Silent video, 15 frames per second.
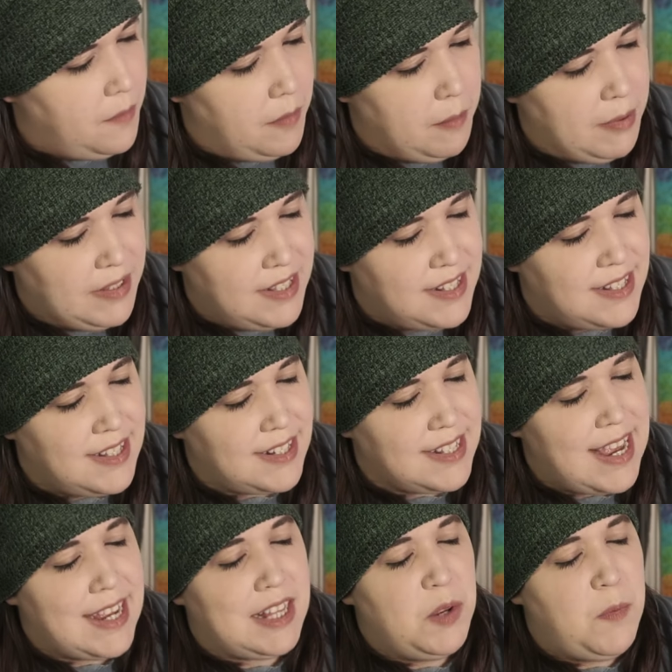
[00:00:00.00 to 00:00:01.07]
But this is
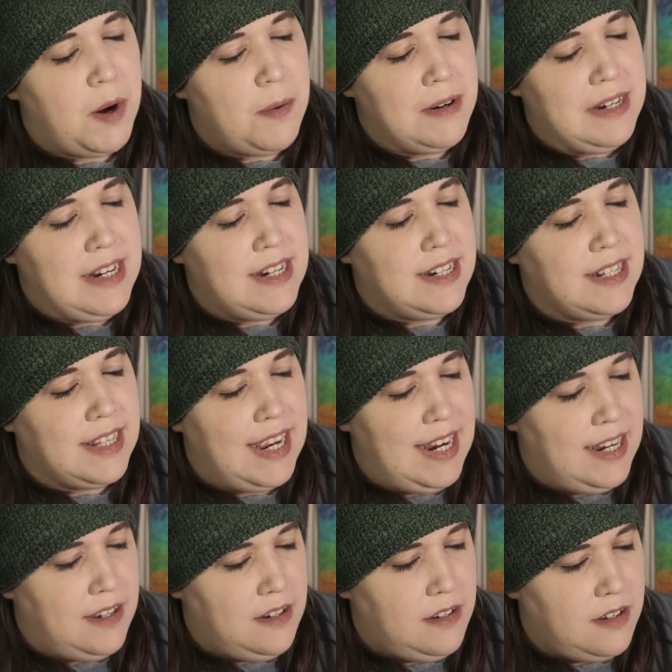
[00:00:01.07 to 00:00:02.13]
exactly where we needed to
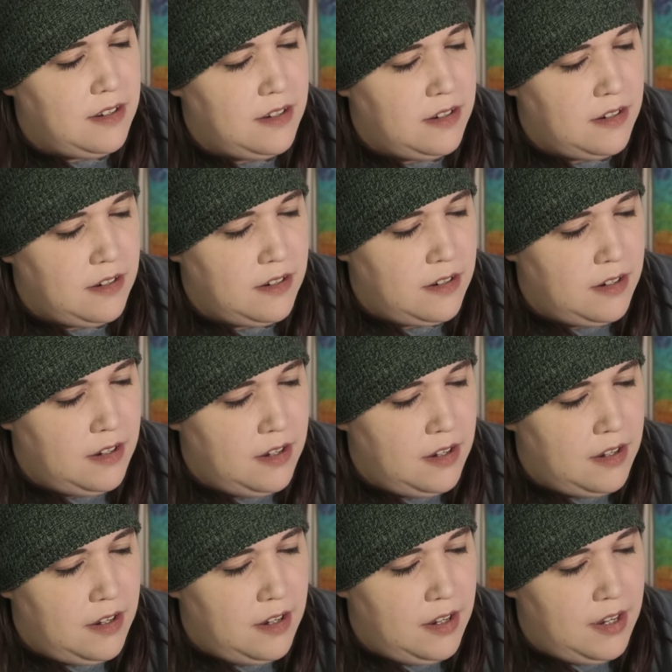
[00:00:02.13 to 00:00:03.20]
land
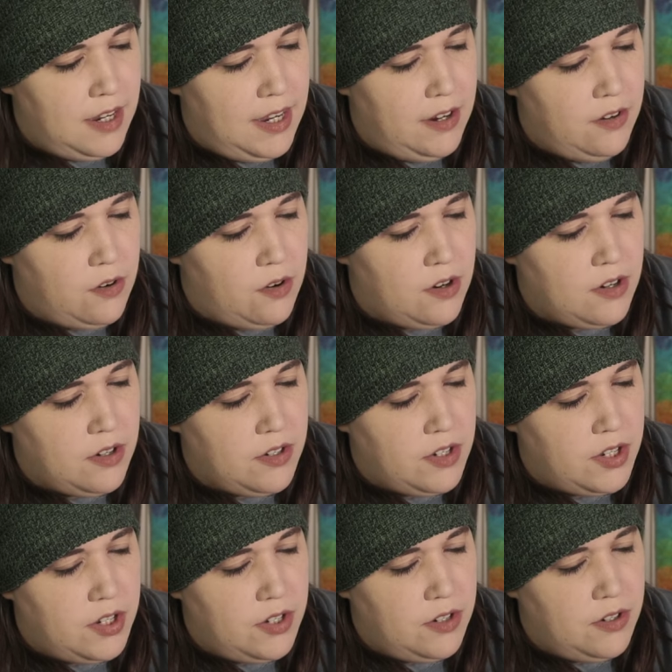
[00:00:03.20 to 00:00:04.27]
in order
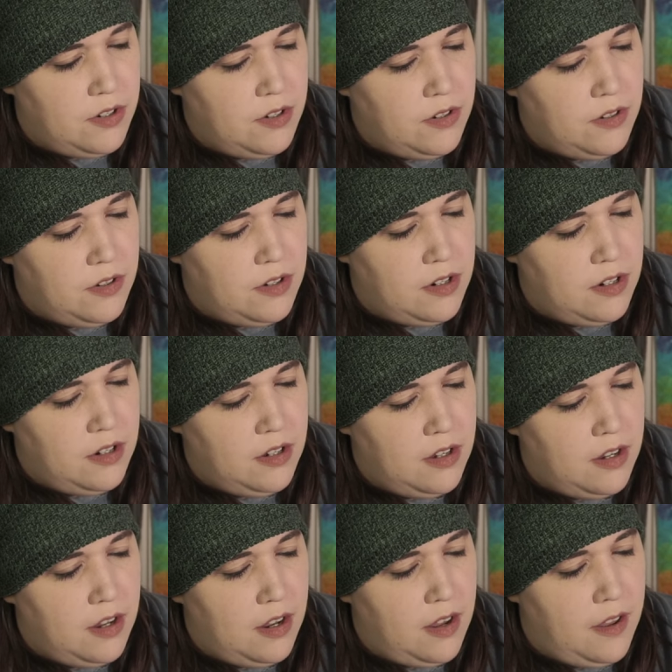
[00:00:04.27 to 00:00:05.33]
to
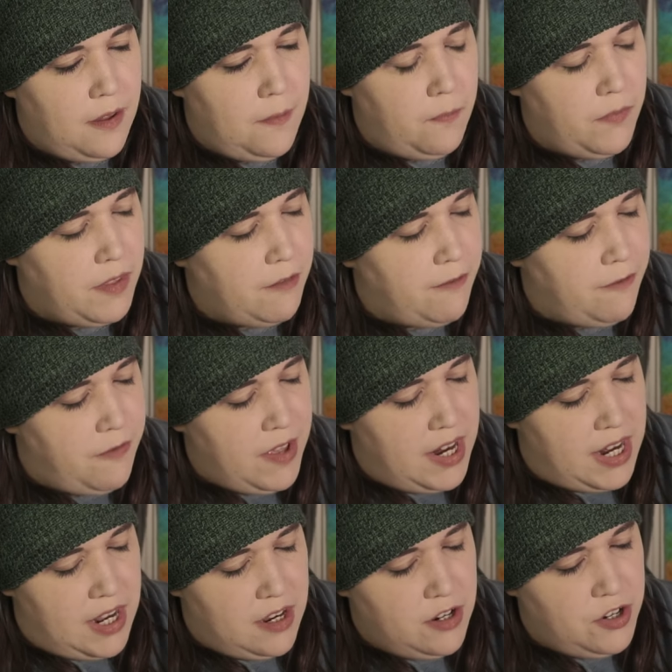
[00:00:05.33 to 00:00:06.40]

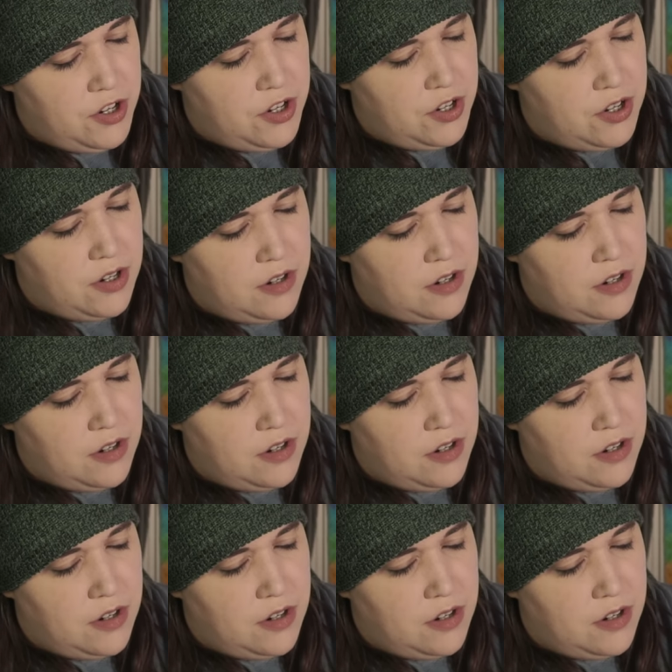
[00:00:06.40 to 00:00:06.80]
finish